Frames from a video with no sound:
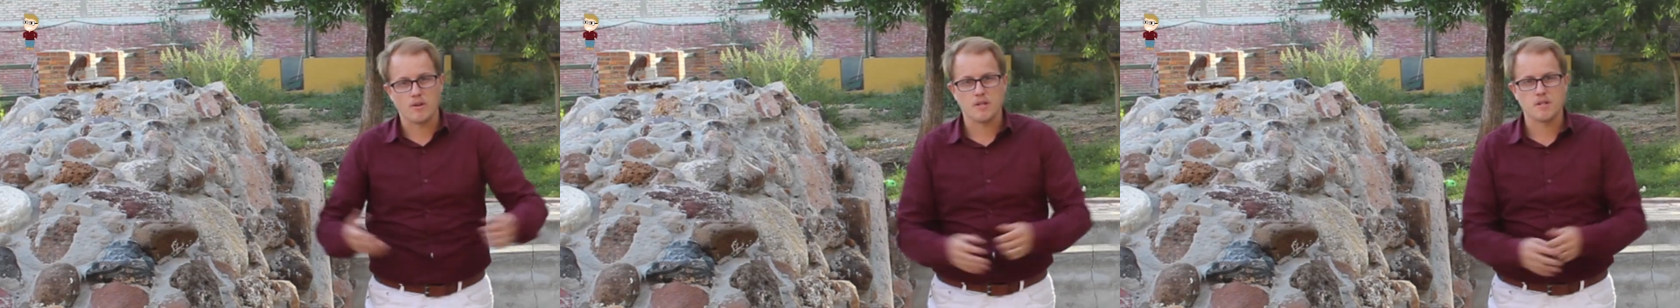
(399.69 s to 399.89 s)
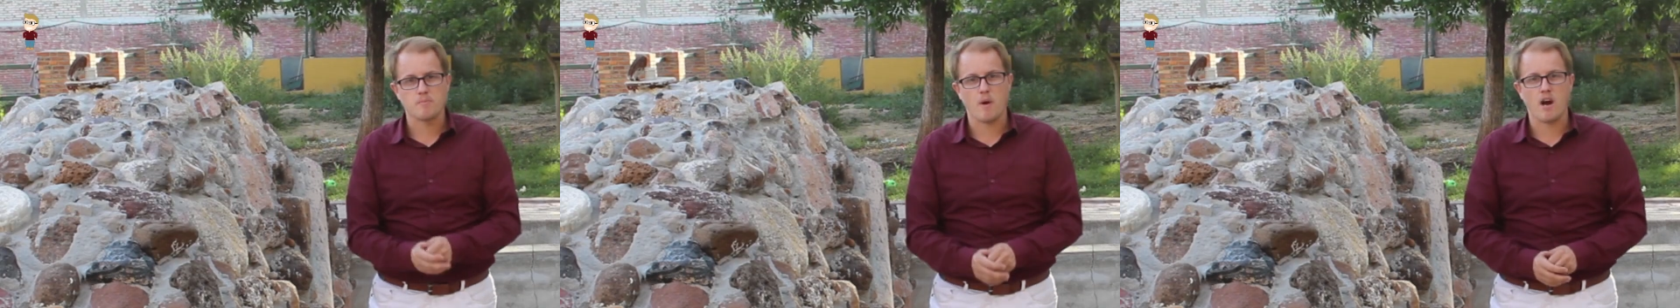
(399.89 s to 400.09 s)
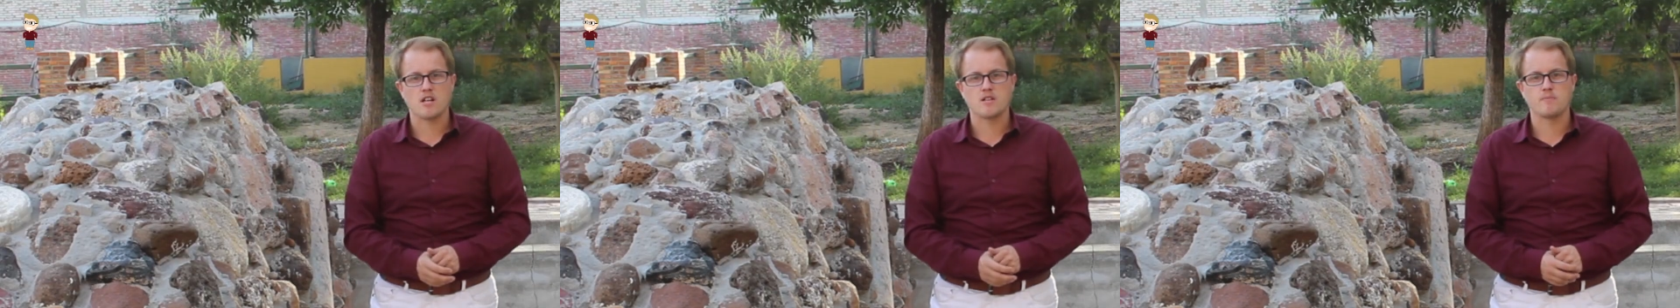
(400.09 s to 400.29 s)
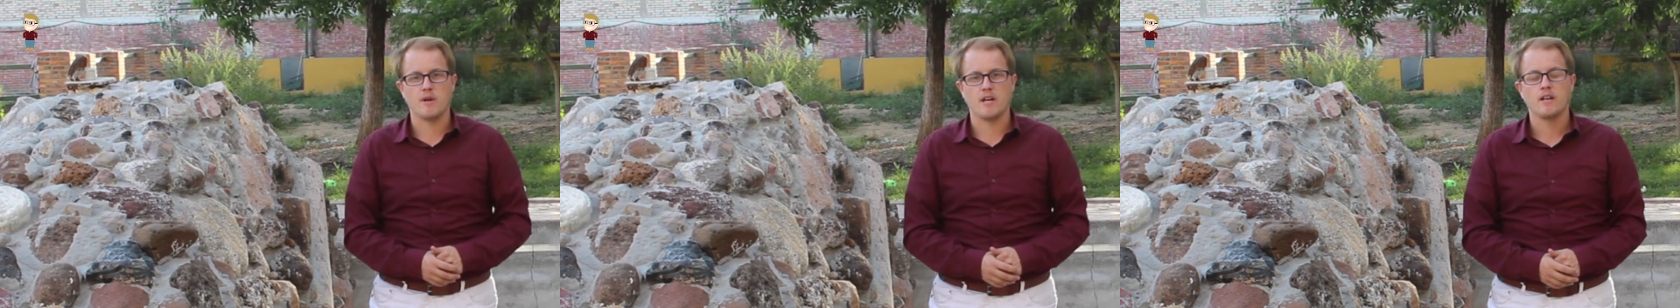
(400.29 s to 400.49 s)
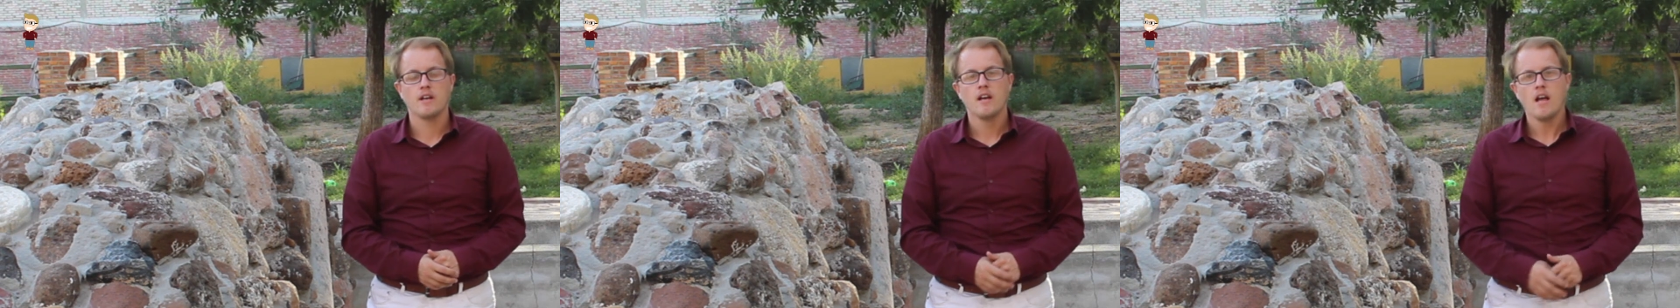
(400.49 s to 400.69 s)
its parts
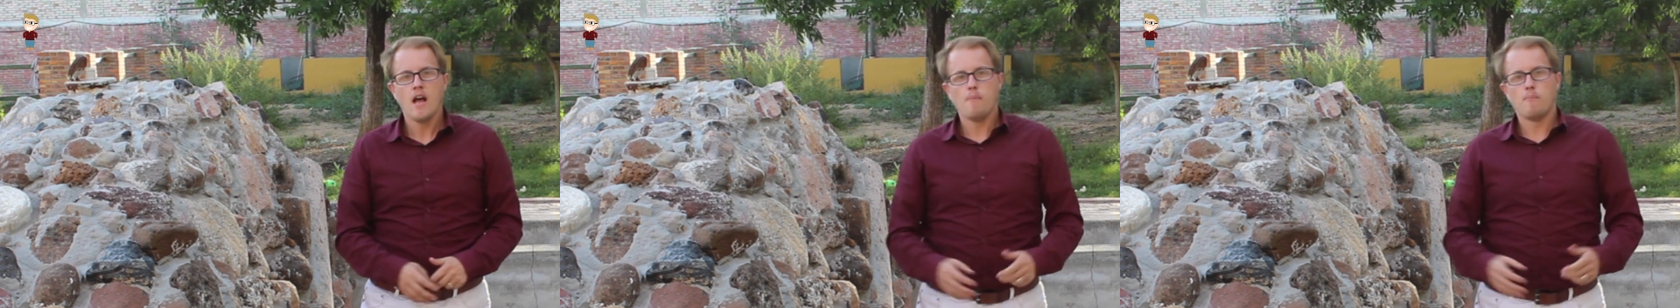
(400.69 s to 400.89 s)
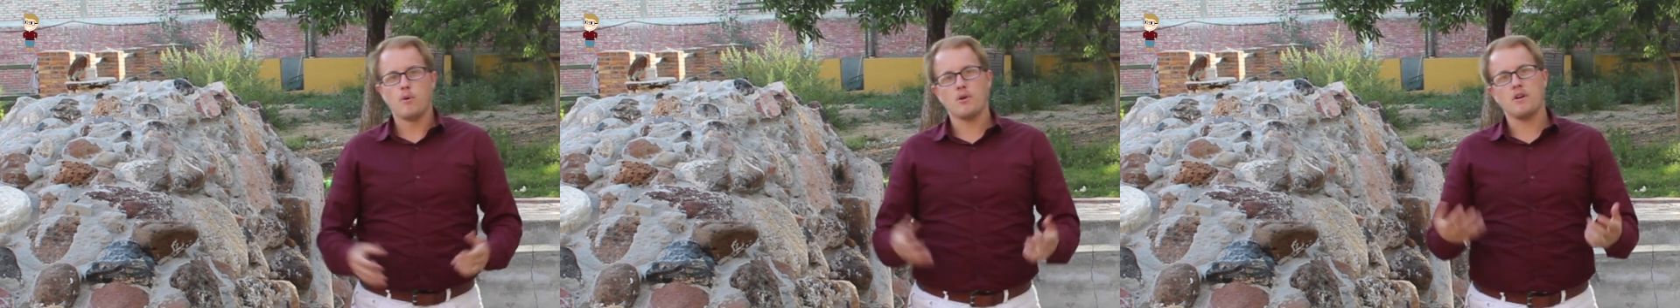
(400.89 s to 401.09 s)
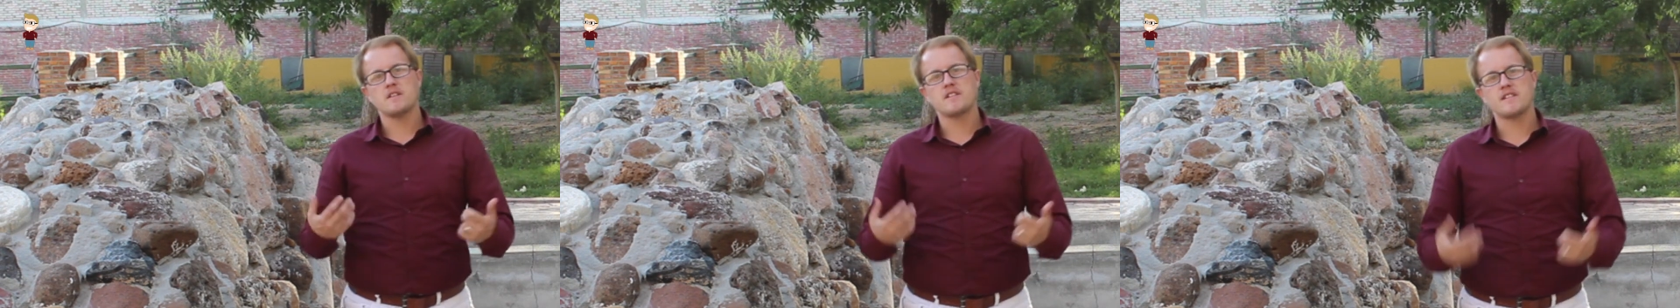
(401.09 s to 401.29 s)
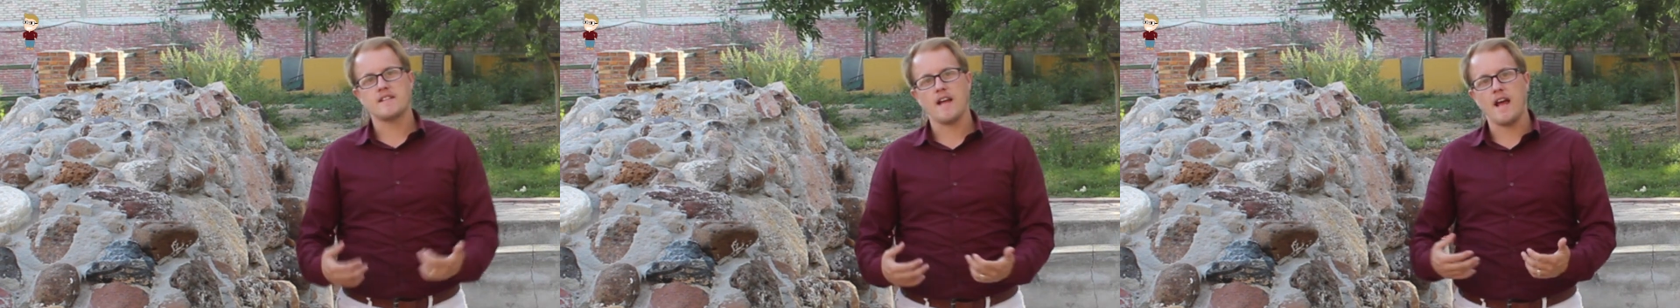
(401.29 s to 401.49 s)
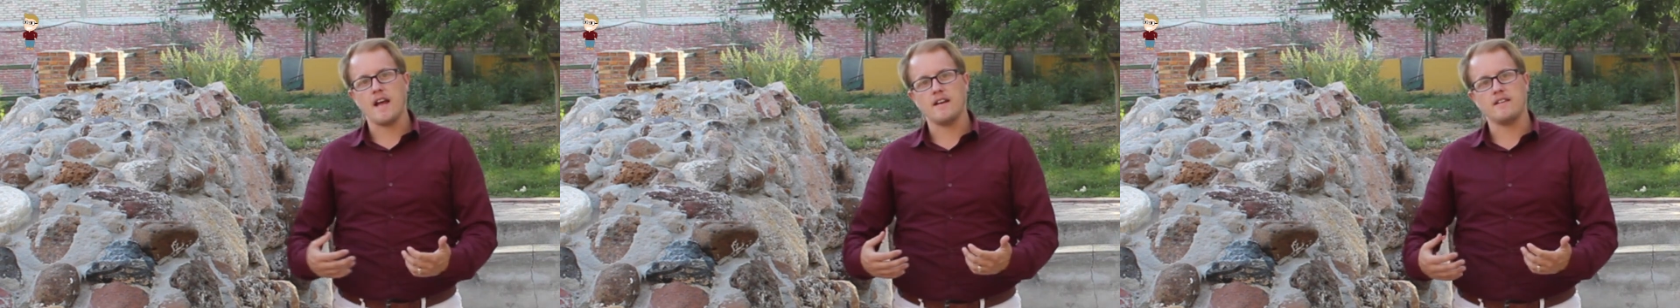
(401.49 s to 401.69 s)
bin, but
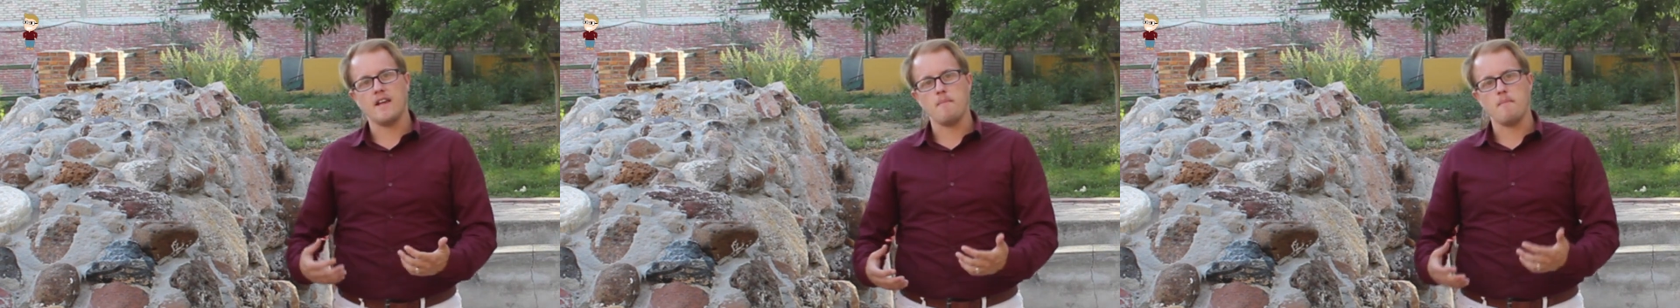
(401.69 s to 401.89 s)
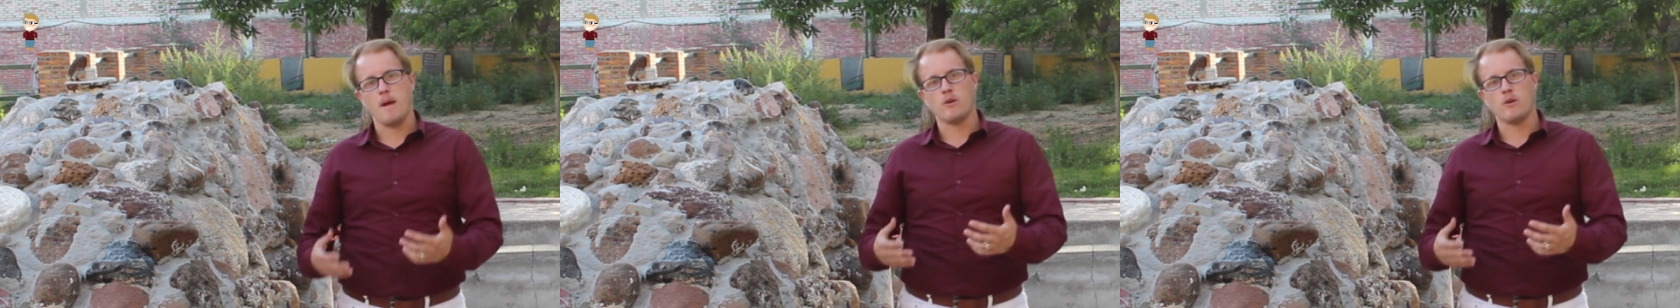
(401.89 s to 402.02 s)
instead they